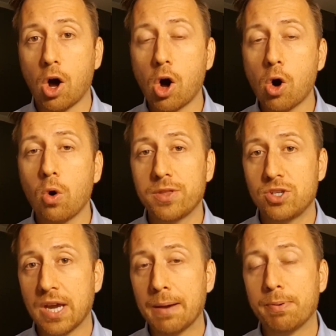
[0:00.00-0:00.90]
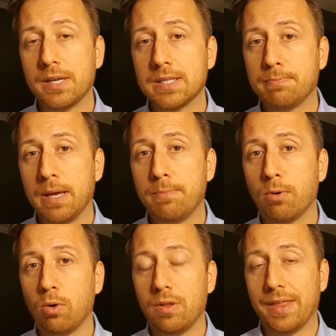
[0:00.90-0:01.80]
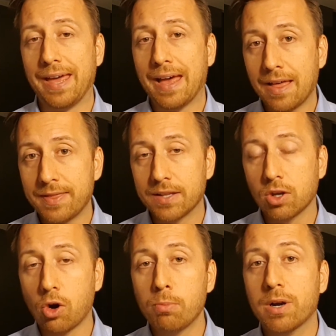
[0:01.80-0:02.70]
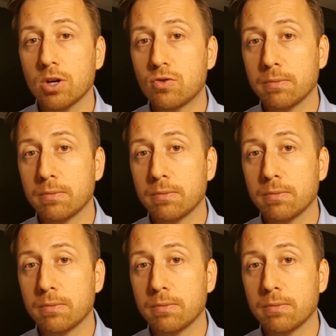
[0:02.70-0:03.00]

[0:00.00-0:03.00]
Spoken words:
all the Japanese people, they had that home country